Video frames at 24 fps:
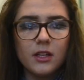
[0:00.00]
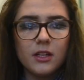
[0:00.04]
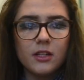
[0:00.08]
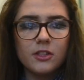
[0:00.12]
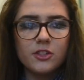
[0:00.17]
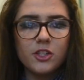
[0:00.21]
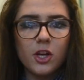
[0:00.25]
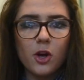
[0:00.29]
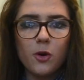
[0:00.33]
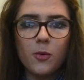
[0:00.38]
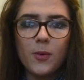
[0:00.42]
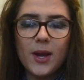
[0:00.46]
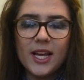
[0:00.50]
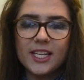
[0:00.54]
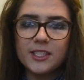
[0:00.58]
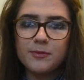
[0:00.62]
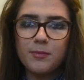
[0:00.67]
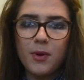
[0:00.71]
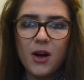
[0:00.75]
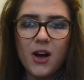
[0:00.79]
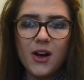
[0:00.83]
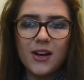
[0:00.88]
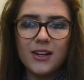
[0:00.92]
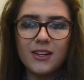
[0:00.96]
So as
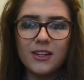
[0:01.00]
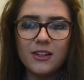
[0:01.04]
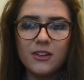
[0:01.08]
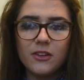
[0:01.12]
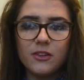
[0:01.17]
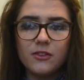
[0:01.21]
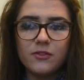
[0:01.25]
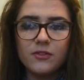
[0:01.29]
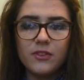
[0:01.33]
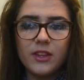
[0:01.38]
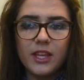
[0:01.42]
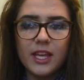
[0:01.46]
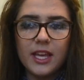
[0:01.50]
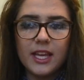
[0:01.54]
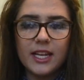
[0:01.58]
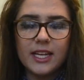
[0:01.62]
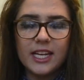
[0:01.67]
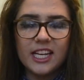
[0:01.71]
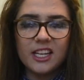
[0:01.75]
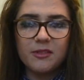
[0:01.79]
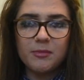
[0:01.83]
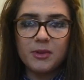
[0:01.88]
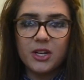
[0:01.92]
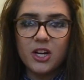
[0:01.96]
part of the
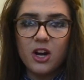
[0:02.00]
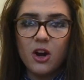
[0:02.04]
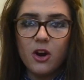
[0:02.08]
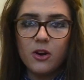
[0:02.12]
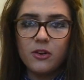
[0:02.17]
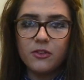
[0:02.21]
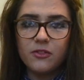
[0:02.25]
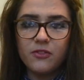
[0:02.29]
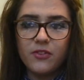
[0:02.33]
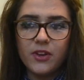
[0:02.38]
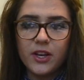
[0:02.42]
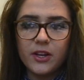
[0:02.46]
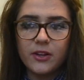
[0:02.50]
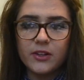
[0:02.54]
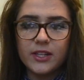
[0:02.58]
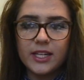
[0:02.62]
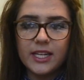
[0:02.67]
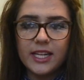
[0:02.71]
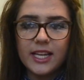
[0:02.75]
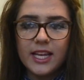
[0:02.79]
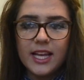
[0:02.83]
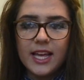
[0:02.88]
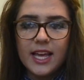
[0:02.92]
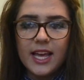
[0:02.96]
Enigma code
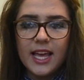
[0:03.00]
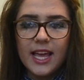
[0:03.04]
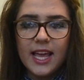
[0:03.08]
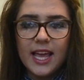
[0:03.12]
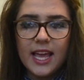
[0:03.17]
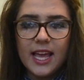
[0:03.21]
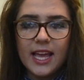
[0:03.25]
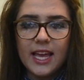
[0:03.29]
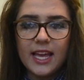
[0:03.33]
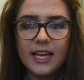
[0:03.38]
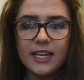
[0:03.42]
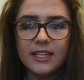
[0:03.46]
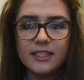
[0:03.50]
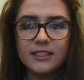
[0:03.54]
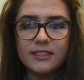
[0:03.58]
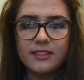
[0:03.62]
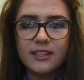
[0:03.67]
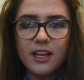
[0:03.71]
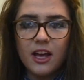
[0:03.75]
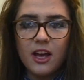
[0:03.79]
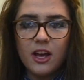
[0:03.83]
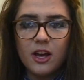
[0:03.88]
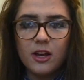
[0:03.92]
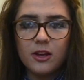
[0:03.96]
theory, it
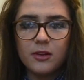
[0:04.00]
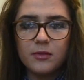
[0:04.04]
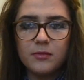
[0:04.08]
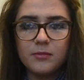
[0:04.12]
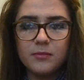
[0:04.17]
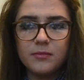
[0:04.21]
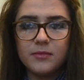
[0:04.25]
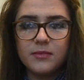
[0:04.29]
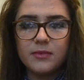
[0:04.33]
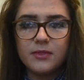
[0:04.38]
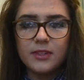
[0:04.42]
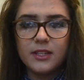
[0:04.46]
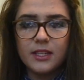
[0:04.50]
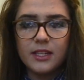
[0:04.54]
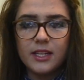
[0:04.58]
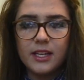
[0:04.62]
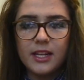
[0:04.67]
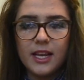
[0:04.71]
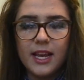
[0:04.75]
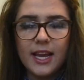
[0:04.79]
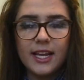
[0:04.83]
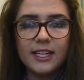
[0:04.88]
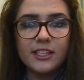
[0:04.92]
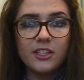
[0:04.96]

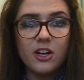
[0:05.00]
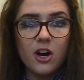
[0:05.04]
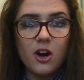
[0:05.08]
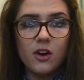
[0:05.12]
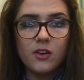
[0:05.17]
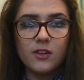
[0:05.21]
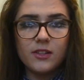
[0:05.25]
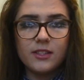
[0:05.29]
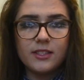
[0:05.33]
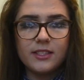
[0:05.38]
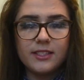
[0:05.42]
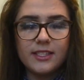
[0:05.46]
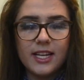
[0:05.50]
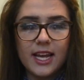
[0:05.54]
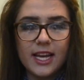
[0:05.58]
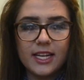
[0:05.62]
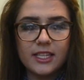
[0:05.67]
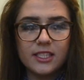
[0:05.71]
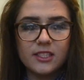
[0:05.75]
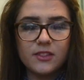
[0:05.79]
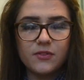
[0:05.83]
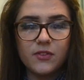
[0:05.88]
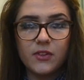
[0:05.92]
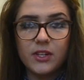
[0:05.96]
encodes
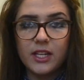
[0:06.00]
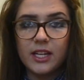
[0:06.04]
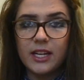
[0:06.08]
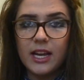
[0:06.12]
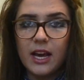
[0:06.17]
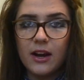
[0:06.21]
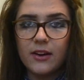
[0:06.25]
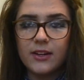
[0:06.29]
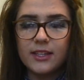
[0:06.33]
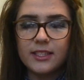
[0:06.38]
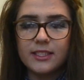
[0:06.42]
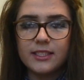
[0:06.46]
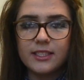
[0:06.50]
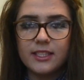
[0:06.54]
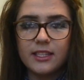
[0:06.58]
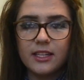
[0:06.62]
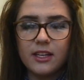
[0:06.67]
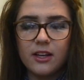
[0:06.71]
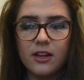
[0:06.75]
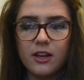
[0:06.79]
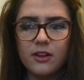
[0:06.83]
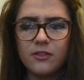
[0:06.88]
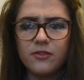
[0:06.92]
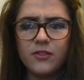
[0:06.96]
text for the narrative,
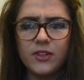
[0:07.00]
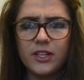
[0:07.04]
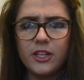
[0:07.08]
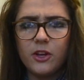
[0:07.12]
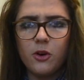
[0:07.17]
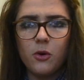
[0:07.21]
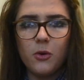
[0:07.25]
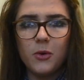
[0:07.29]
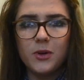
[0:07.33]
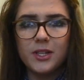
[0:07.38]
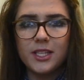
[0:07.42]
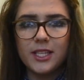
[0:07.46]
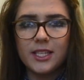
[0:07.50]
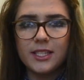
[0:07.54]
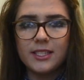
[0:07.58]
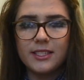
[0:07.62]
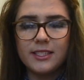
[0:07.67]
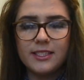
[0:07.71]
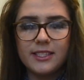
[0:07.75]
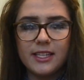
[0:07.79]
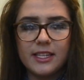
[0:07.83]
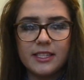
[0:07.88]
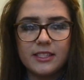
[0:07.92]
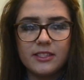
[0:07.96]
for the
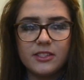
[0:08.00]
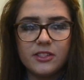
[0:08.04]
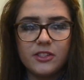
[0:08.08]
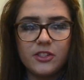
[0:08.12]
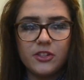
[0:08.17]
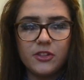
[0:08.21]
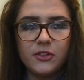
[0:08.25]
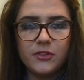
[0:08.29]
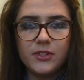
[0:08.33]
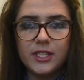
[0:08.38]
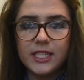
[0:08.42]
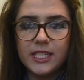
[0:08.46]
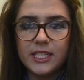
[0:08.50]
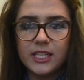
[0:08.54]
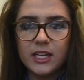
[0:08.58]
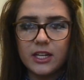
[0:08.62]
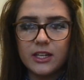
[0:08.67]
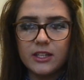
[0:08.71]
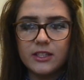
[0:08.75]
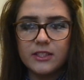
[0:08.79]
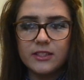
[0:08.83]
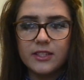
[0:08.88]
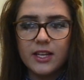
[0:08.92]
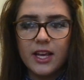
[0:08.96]
audiences to
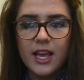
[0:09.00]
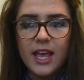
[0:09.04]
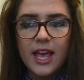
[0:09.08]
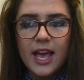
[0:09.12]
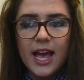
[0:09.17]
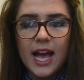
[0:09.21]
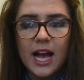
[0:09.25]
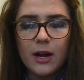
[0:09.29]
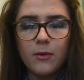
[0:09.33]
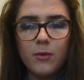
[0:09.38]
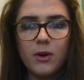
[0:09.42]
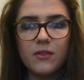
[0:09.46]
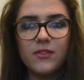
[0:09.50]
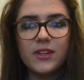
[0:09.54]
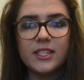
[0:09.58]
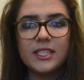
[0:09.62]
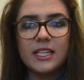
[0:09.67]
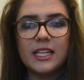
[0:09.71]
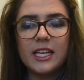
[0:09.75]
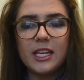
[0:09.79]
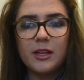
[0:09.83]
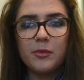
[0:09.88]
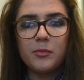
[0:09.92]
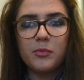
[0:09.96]
decode, however
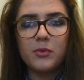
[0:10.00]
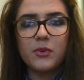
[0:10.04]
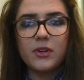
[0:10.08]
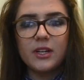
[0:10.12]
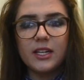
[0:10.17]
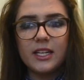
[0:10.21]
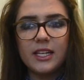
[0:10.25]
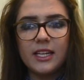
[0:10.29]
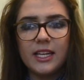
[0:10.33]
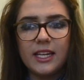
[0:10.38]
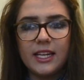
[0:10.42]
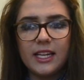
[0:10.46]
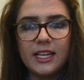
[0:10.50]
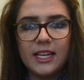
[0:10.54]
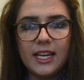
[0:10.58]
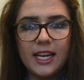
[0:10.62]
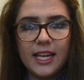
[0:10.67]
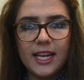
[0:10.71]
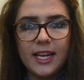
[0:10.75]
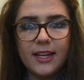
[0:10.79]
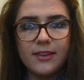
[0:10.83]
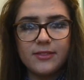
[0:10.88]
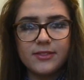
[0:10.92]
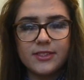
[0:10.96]
deliberately
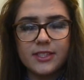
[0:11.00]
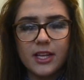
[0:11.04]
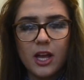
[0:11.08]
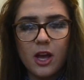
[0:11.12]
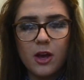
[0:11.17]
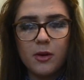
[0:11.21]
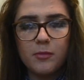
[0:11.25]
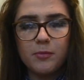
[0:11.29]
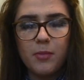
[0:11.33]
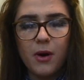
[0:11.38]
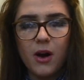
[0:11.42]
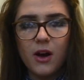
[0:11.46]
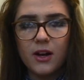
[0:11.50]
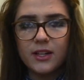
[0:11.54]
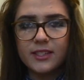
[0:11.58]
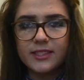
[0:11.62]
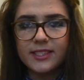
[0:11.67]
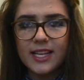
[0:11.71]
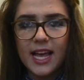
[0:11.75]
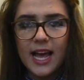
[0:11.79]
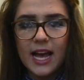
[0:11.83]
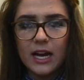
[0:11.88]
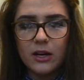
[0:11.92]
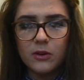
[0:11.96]
leaves
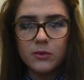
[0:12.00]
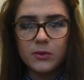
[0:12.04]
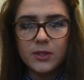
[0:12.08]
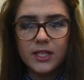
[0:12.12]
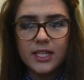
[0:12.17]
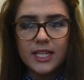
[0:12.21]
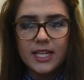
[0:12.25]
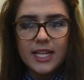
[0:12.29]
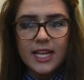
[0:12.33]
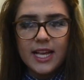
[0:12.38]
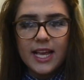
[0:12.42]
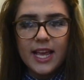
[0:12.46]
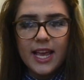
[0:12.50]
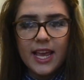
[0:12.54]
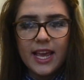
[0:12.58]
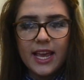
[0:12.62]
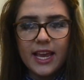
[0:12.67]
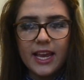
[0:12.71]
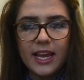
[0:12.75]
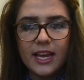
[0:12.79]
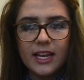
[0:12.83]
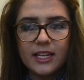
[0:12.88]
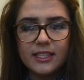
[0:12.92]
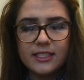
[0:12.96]
parts out
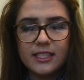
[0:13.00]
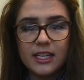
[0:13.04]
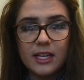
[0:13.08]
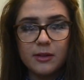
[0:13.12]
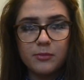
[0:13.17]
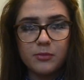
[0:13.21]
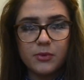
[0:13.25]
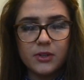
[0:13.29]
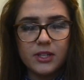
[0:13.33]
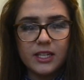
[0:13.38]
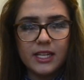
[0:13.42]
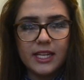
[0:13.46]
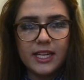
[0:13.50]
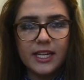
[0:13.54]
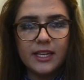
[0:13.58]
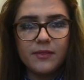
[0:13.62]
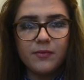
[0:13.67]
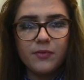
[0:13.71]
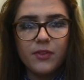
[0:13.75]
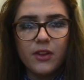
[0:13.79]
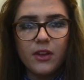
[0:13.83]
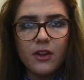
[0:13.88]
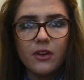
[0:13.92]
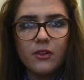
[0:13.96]
deliberately
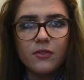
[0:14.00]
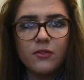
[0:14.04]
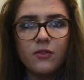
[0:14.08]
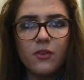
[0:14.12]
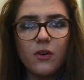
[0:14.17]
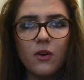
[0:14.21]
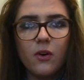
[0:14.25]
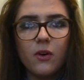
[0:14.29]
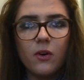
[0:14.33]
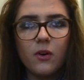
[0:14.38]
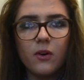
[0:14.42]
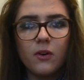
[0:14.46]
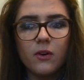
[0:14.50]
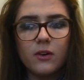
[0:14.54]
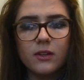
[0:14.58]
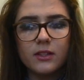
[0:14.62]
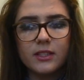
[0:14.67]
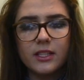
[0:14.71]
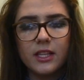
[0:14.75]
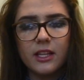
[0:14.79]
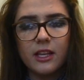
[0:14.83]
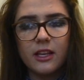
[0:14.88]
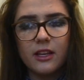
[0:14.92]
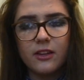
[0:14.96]
for
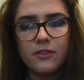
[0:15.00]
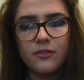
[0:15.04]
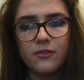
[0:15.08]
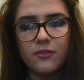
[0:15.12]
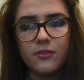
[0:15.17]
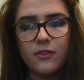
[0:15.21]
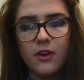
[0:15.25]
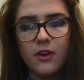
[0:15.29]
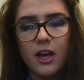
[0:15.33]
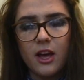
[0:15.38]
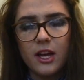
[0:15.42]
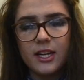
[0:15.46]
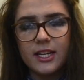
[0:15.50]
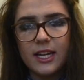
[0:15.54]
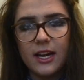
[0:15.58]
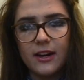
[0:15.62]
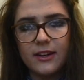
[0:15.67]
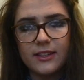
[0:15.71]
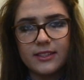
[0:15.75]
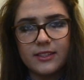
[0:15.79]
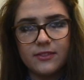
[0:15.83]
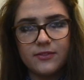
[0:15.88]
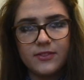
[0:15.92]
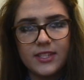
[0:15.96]
the
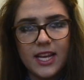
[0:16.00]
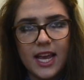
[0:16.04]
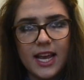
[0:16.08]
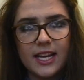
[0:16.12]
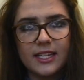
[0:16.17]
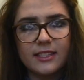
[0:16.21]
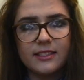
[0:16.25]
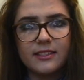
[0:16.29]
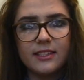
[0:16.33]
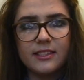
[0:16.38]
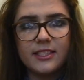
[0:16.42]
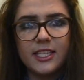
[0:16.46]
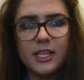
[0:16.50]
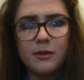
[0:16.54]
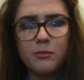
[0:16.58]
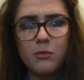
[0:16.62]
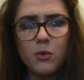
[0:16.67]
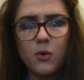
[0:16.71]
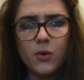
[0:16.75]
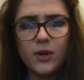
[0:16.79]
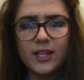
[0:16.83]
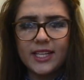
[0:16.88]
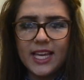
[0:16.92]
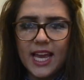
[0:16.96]
narrative text to seem
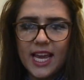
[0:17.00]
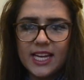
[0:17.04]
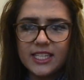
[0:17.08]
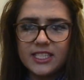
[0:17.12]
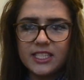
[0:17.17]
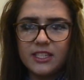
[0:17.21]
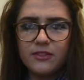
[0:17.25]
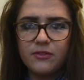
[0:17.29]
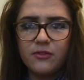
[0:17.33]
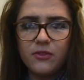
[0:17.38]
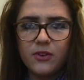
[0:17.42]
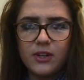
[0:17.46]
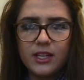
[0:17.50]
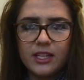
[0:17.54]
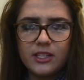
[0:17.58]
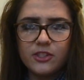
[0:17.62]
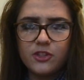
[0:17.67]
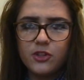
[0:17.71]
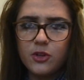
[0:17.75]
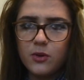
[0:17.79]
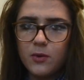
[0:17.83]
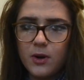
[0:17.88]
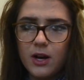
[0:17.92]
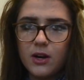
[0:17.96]
more engaging and thrilling
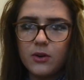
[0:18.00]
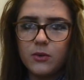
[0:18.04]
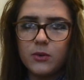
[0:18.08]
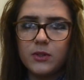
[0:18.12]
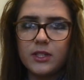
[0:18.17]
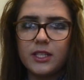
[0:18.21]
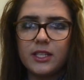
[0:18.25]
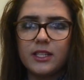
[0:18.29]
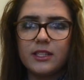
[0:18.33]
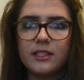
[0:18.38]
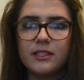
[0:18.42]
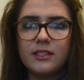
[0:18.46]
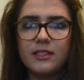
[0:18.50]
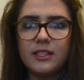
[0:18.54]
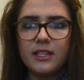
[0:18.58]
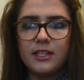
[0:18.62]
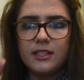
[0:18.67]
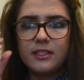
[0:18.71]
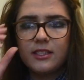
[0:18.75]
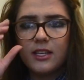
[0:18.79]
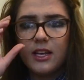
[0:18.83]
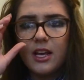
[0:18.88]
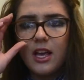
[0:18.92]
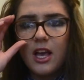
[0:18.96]
to our
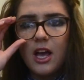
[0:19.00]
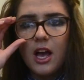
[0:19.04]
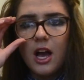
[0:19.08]
audiences.